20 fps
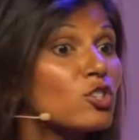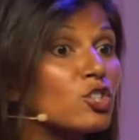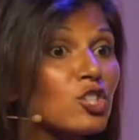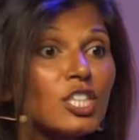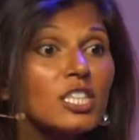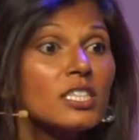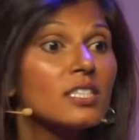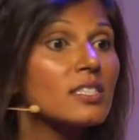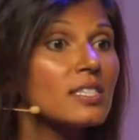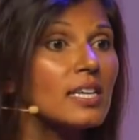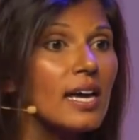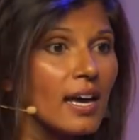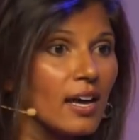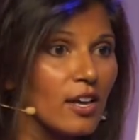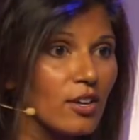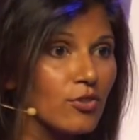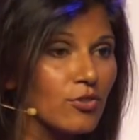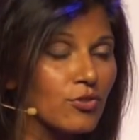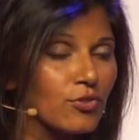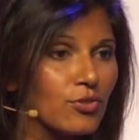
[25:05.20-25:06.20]
she
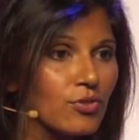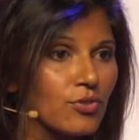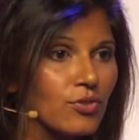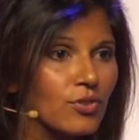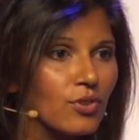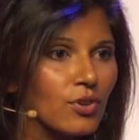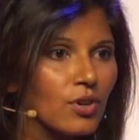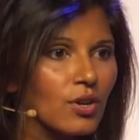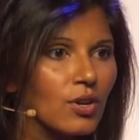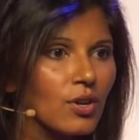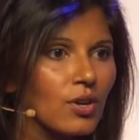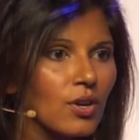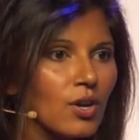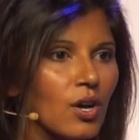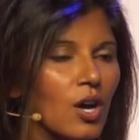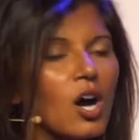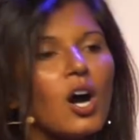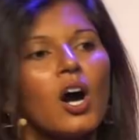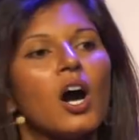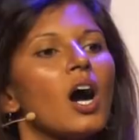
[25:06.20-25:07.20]
says,
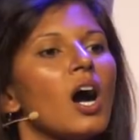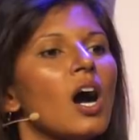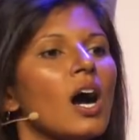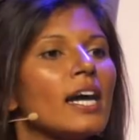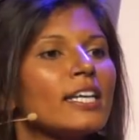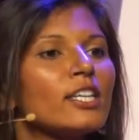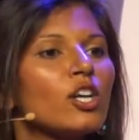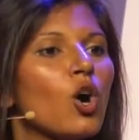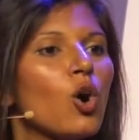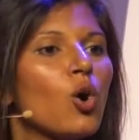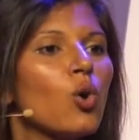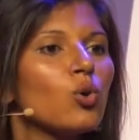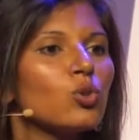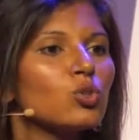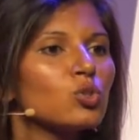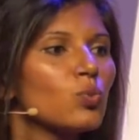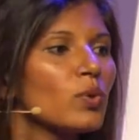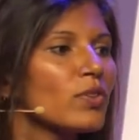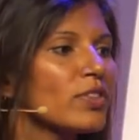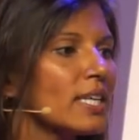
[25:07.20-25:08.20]
I
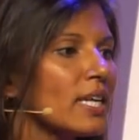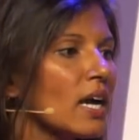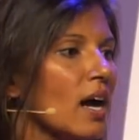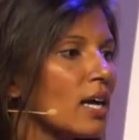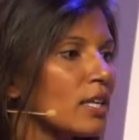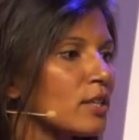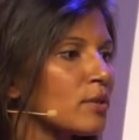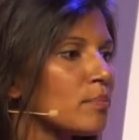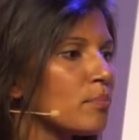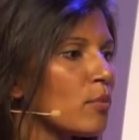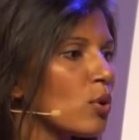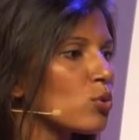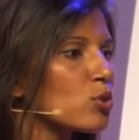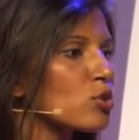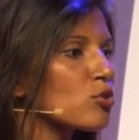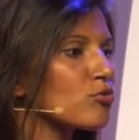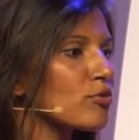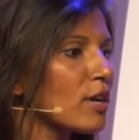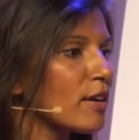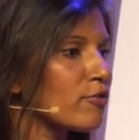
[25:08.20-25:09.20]
hold with the
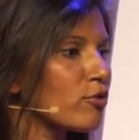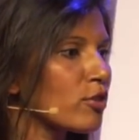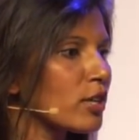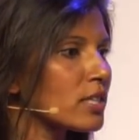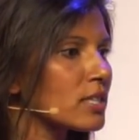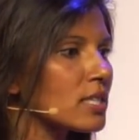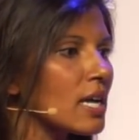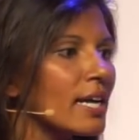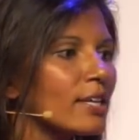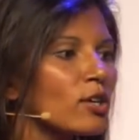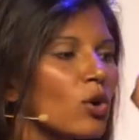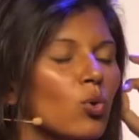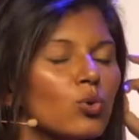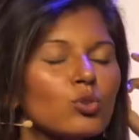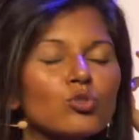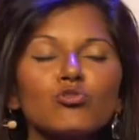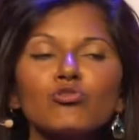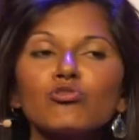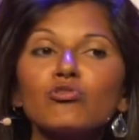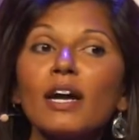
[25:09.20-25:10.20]
utmost reverence. I hold
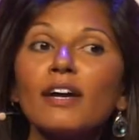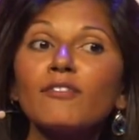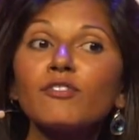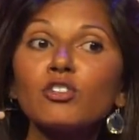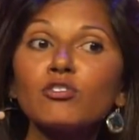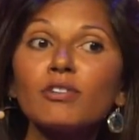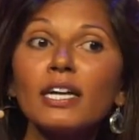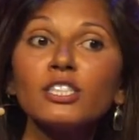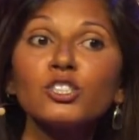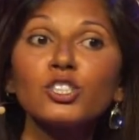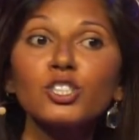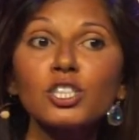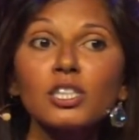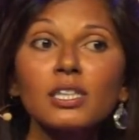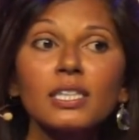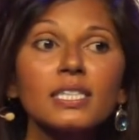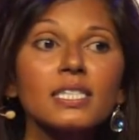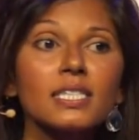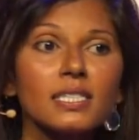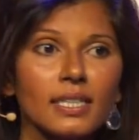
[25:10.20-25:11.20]
reverential
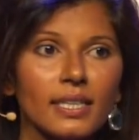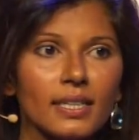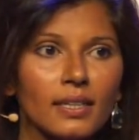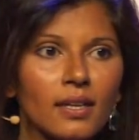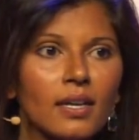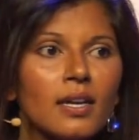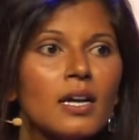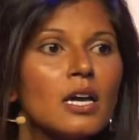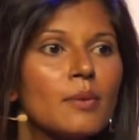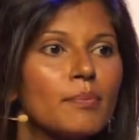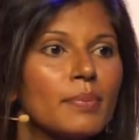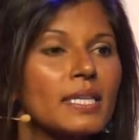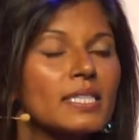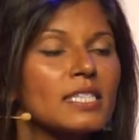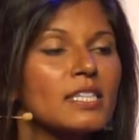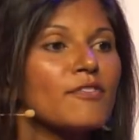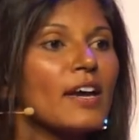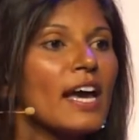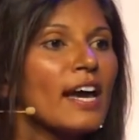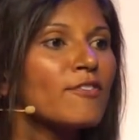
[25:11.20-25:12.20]
listening because
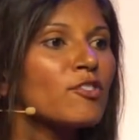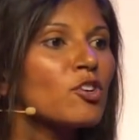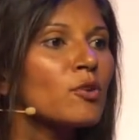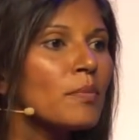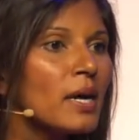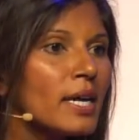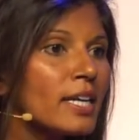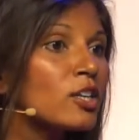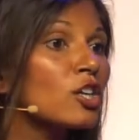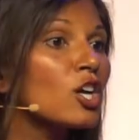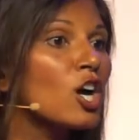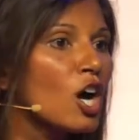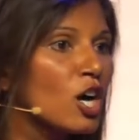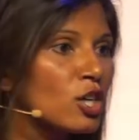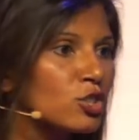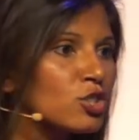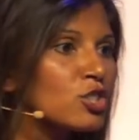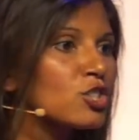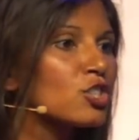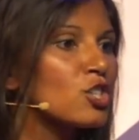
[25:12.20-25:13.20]
if ever my
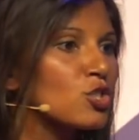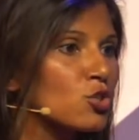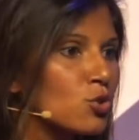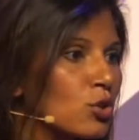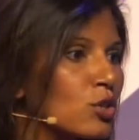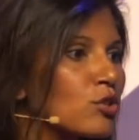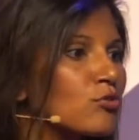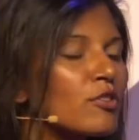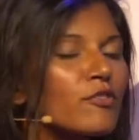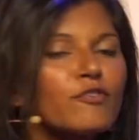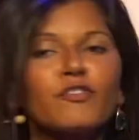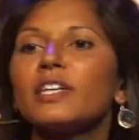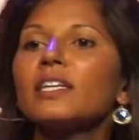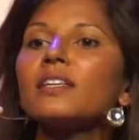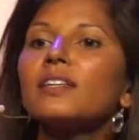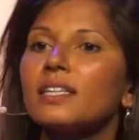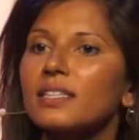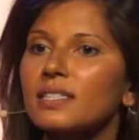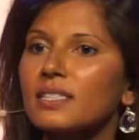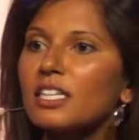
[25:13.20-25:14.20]
unconscious is going to
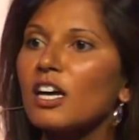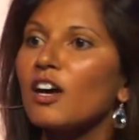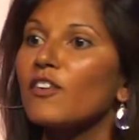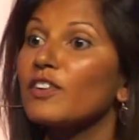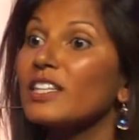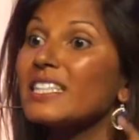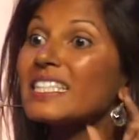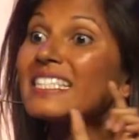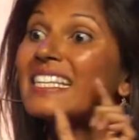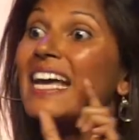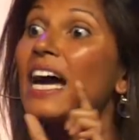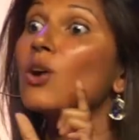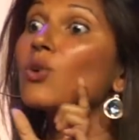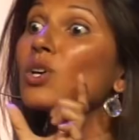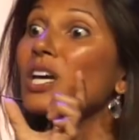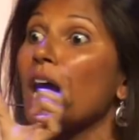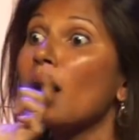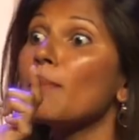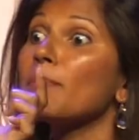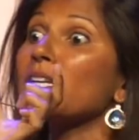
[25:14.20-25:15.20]
reveal itself, it's now
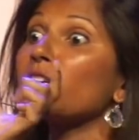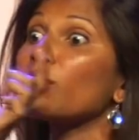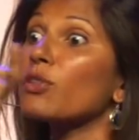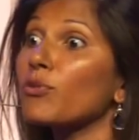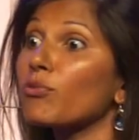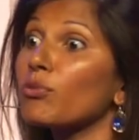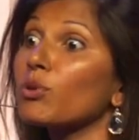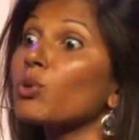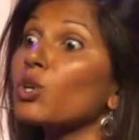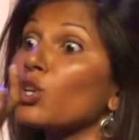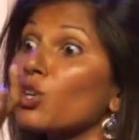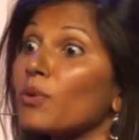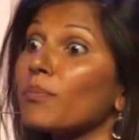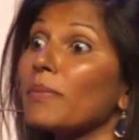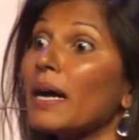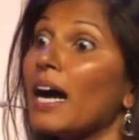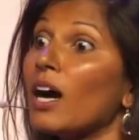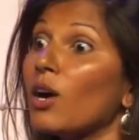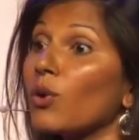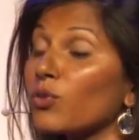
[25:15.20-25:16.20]
coming through her
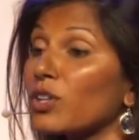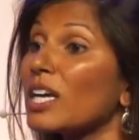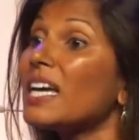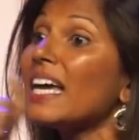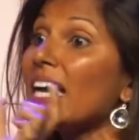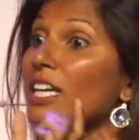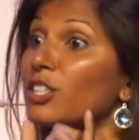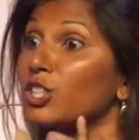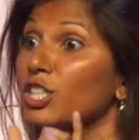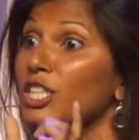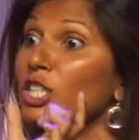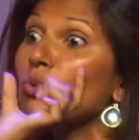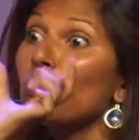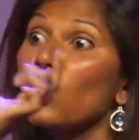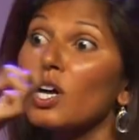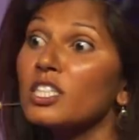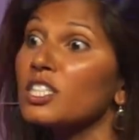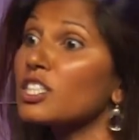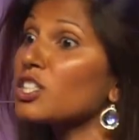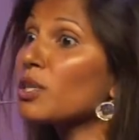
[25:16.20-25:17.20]
mouth. And she
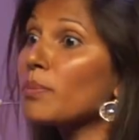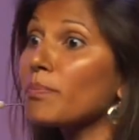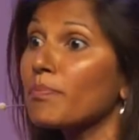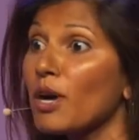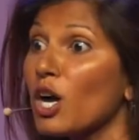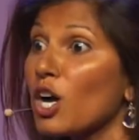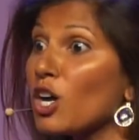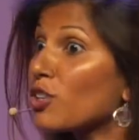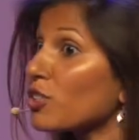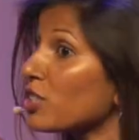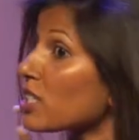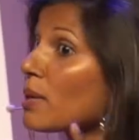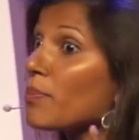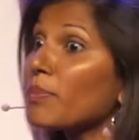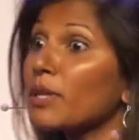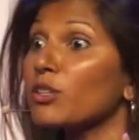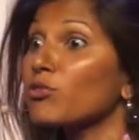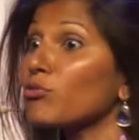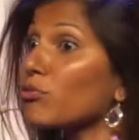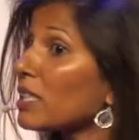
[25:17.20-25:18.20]
wants to impart
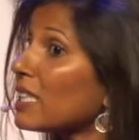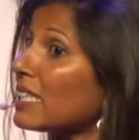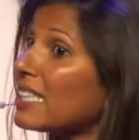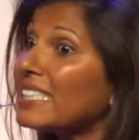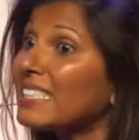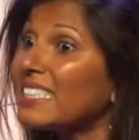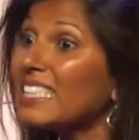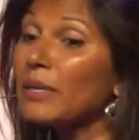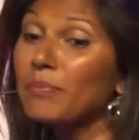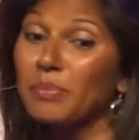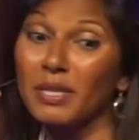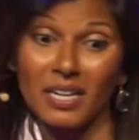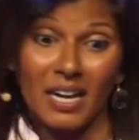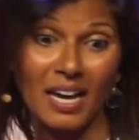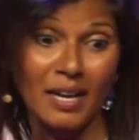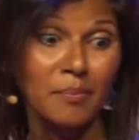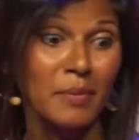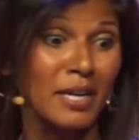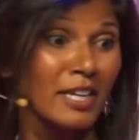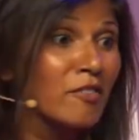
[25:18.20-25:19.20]
something really deep that
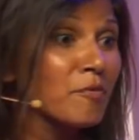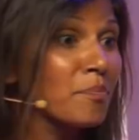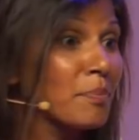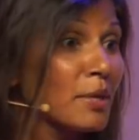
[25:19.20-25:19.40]
I might have